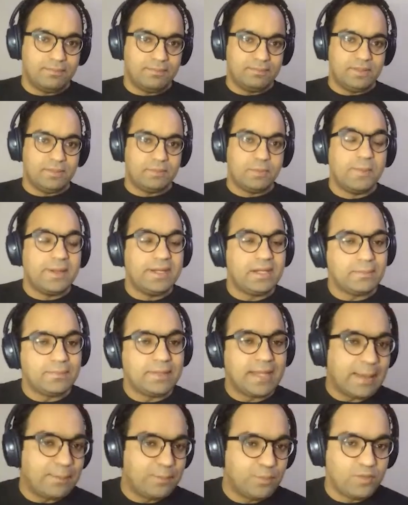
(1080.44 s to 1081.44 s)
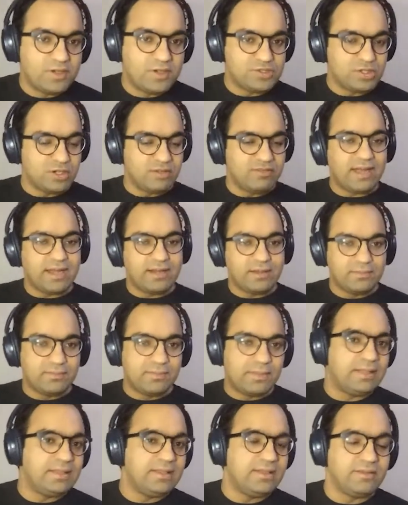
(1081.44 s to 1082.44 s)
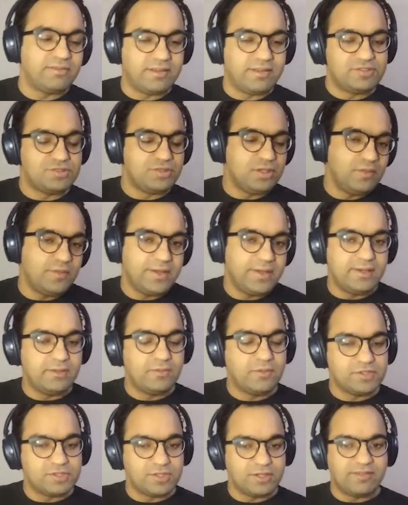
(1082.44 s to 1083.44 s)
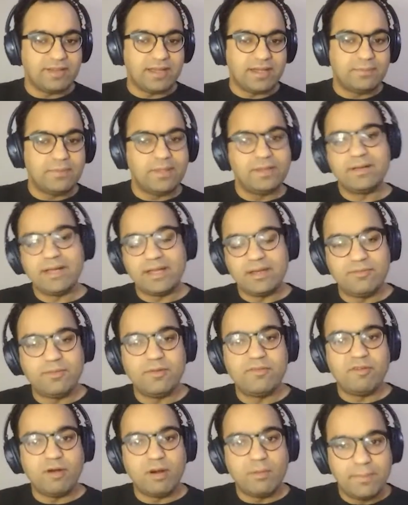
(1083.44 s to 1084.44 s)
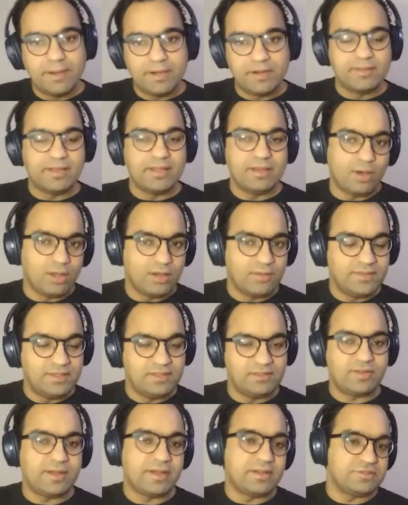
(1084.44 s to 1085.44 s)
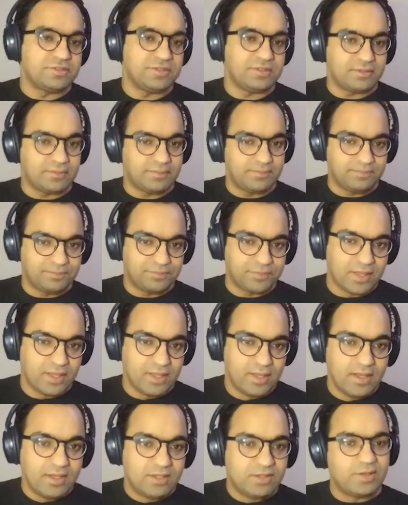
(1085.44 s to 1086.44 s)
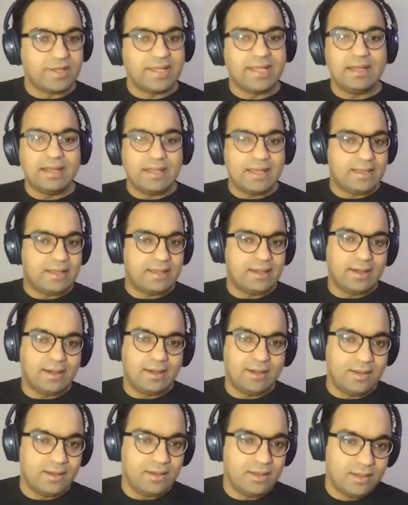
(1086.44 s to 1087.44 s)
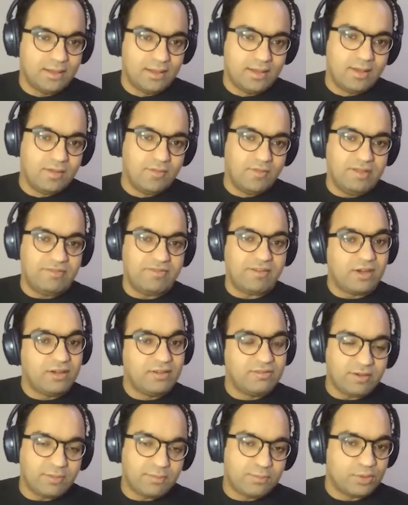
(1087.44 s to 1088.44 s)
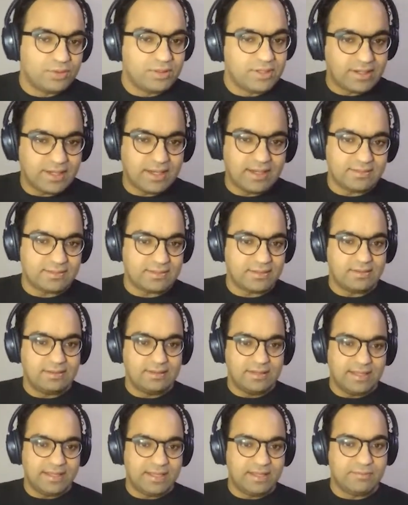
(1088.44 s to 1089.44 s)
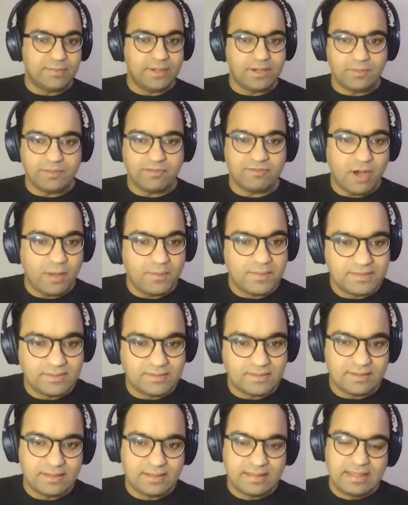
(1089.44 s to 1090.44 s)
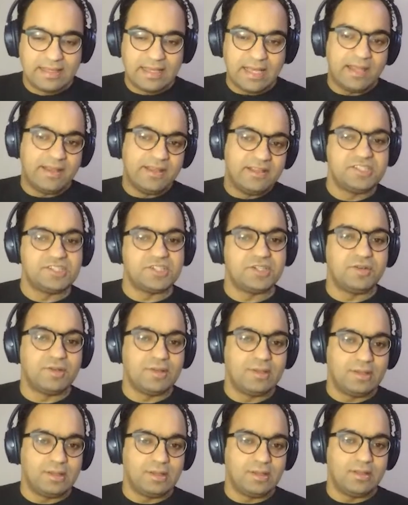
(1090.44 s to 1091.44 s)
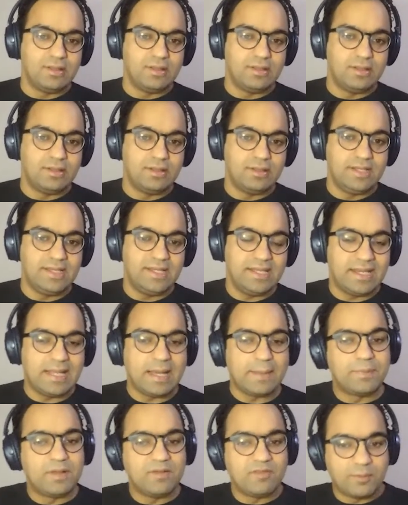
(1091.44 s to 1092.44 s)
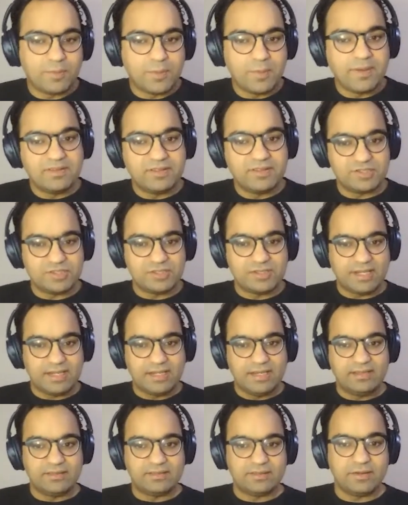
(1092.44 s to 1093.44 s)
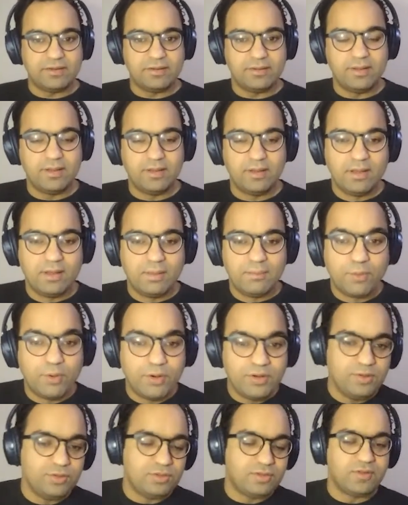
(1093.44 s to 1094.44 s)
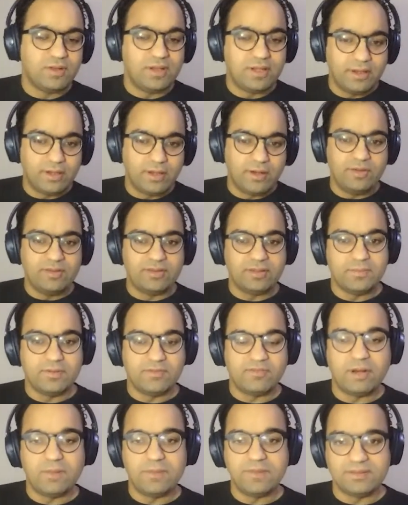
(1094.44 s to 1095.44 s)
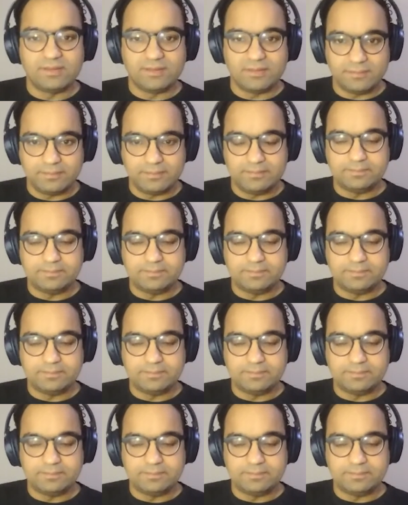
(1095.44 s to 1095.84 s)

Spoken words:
momentum damped version of Atom and the differentially weighted version of Atom, they kind of perform better than all of these strategies. So again, like we found for both the tasks, they give better performance. And in general, the adaptive optimization techniques are more useful in increasing performance.